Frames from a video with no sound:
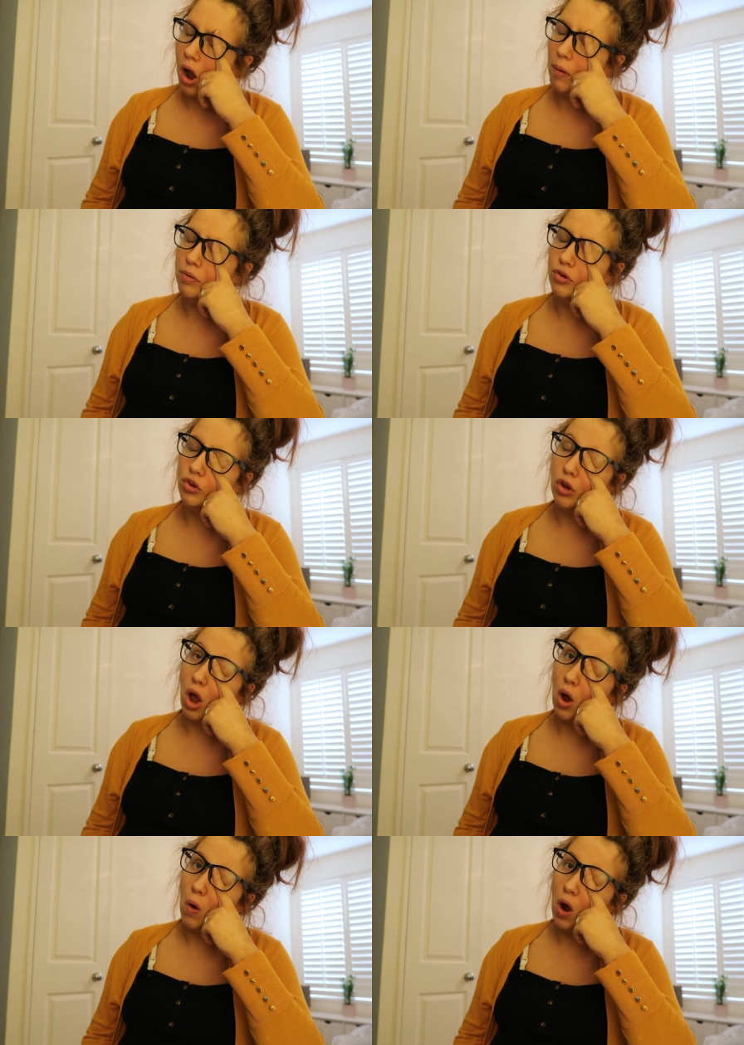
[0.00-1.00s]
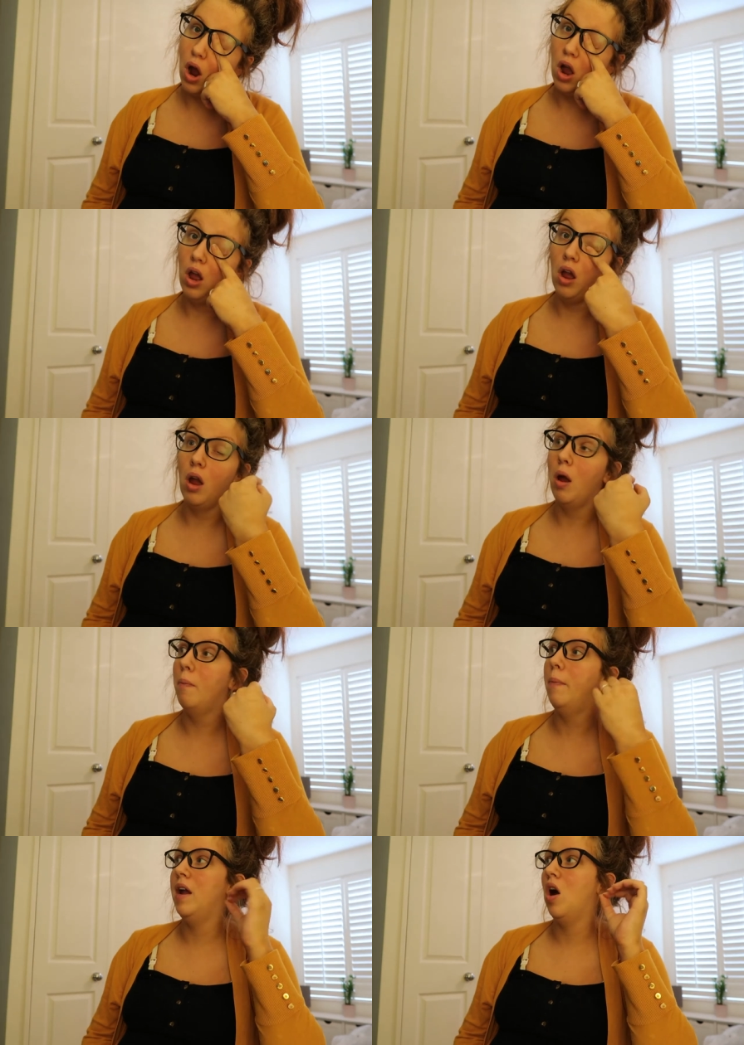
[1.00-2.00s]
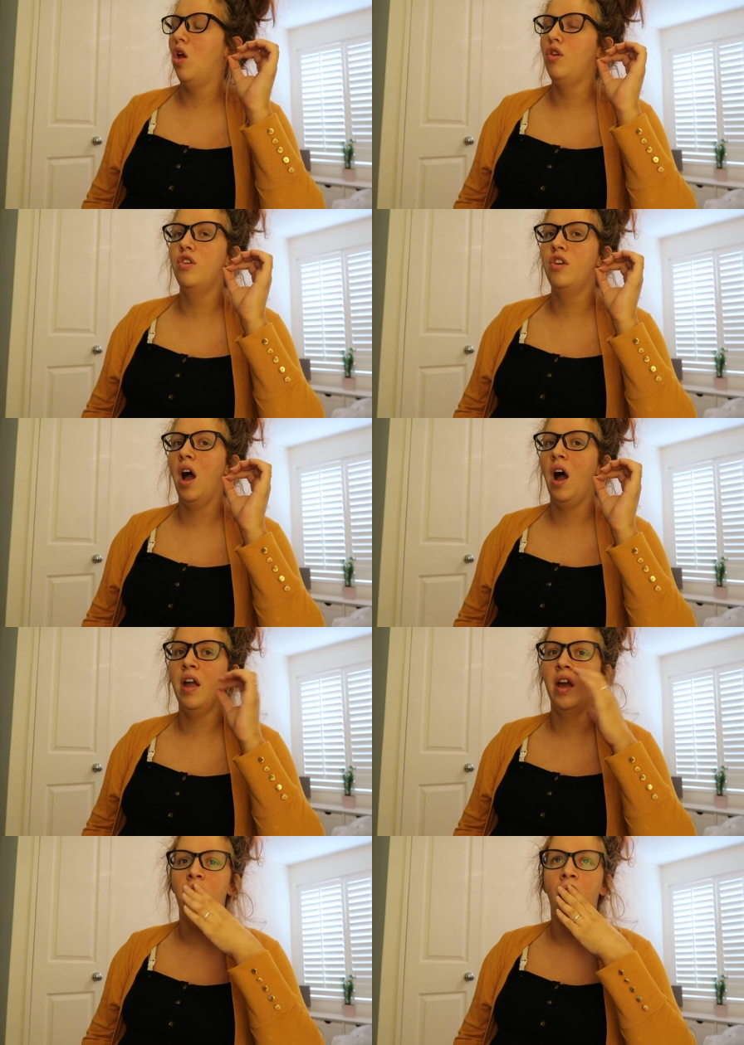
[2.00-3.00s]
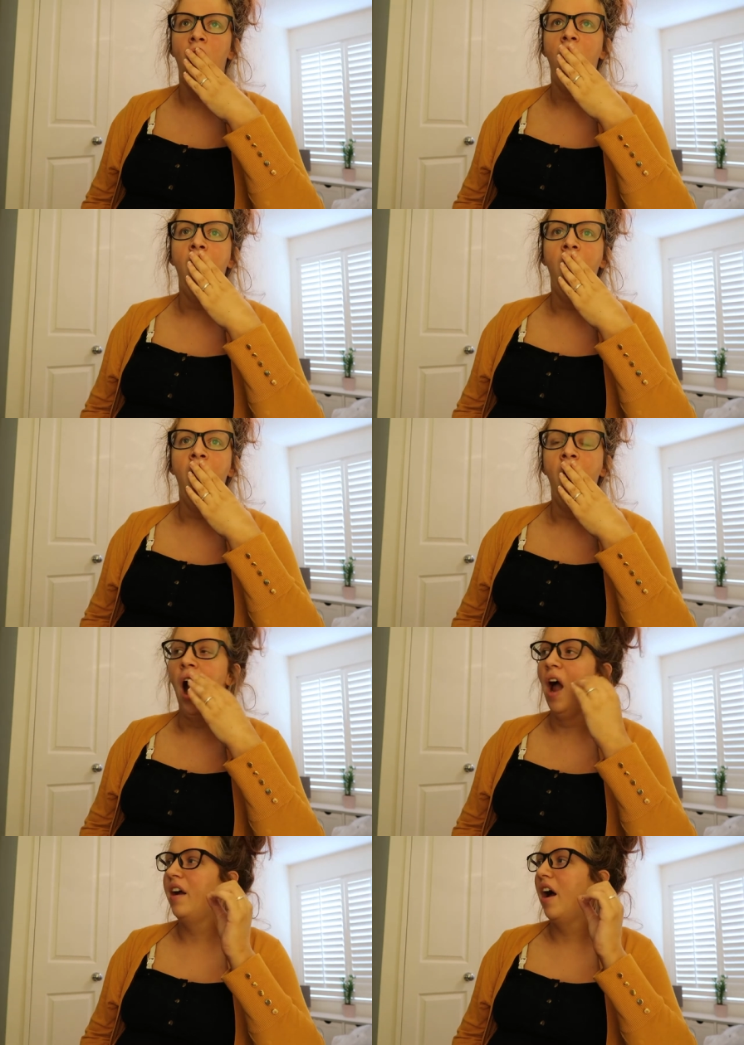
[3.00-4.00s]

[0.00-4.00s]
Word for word: I'm so beyond tired. I